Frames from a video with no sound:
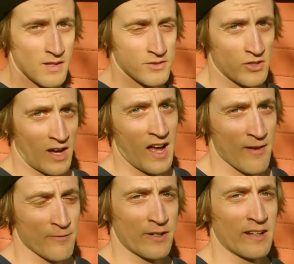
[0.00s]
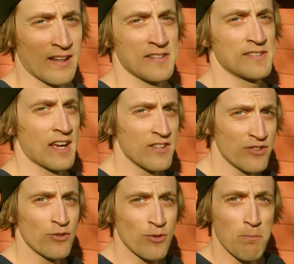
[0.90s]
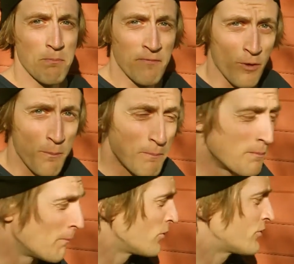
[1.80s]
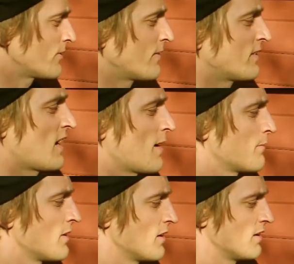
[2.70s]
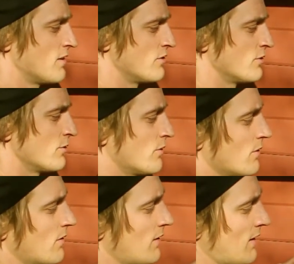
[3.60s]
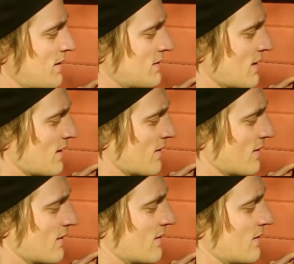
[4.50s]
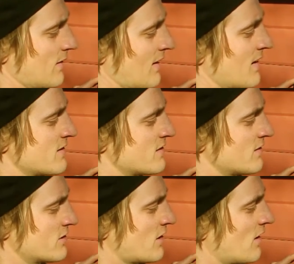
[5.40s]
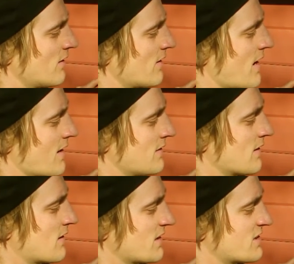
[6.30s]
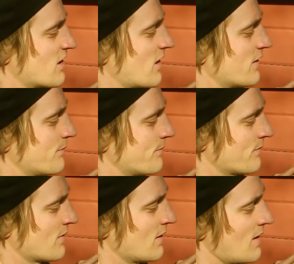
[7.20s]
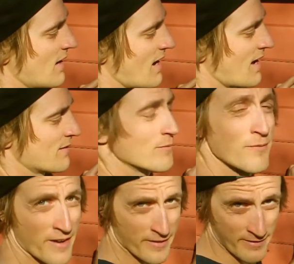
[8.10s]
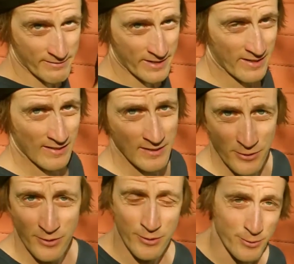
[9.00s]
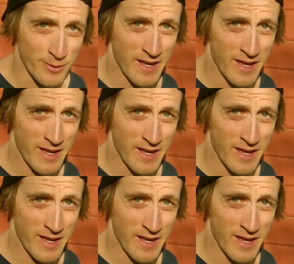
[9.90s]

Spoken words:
So I have realized that you, for most of the time, you like the line shot and the cut shot, and very rarely do you do